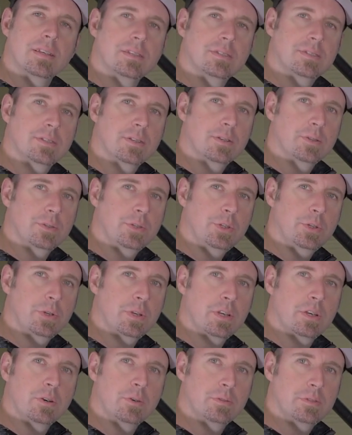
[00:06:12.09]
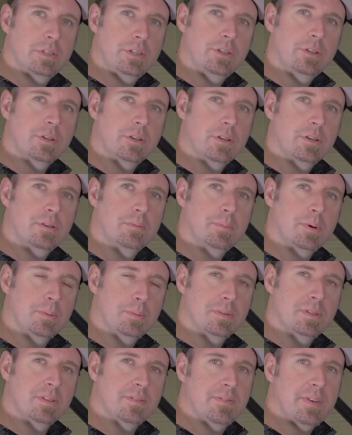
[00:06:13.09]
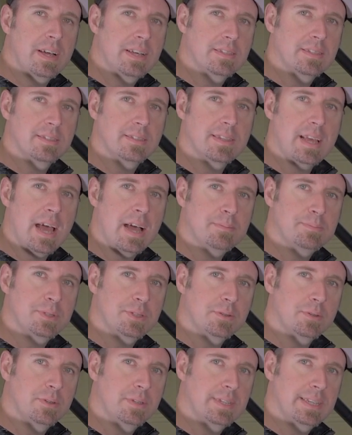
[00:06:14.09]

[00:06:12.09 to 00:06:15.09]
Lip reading: So you can go to your mobile device's app store,